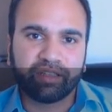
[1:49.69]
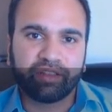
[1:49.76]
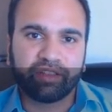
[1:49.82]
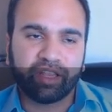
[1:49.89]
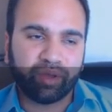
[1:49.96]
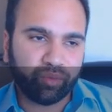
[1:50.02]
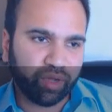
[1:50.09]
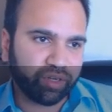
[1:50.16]

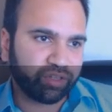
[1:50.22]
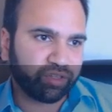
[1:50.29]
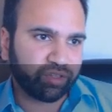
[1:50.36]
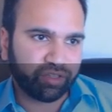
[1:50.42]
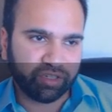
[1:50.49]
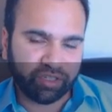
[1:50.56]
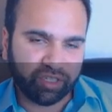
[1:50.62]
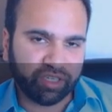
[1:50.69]
They went to
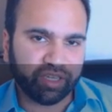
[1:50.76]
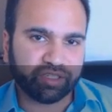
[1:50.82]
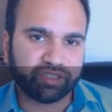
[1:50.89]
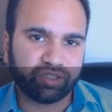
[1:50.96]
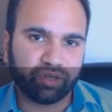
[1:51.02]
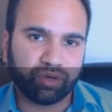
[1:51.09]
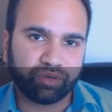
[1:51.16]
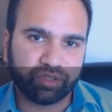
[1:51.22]
the
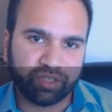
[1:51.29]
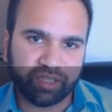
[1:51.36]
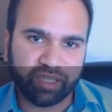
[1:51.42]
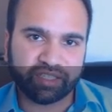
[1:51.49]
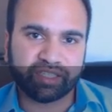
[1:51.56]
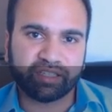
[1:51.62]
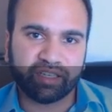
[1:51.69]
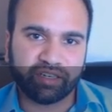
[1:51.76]
DSO, the
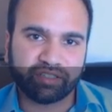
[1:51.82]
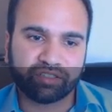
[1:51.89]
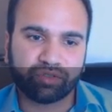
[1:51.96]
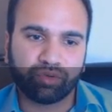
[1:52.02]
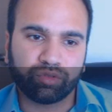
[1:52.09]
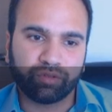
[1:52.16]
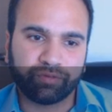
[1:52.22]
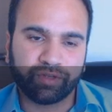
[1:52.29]
designated
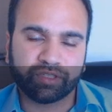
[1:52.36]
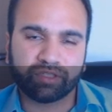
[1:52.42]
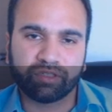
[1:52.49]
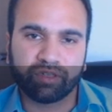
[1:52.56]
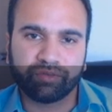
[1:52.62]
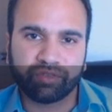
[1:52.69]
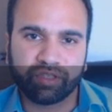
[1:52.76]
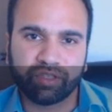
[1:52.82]
school
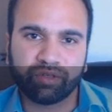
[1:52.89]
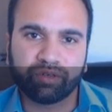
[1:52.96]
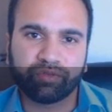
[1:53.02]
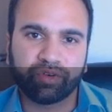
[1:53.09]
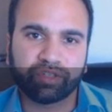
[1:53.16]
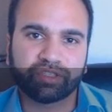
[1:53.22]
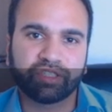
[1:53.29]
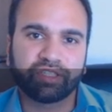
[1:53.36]
official of the
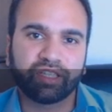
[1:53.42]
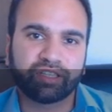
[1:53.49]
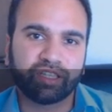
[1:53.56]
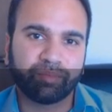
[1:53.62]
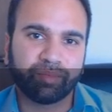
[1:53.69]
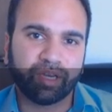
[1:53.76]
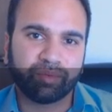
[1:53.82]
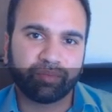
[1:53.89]
university that
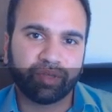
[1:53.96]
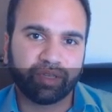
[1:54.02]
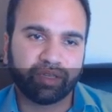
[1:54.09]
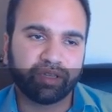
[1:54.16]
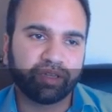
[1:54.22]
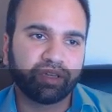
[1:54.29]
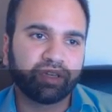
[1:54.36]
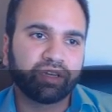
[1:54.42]
they might
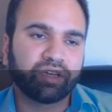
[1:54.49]
be,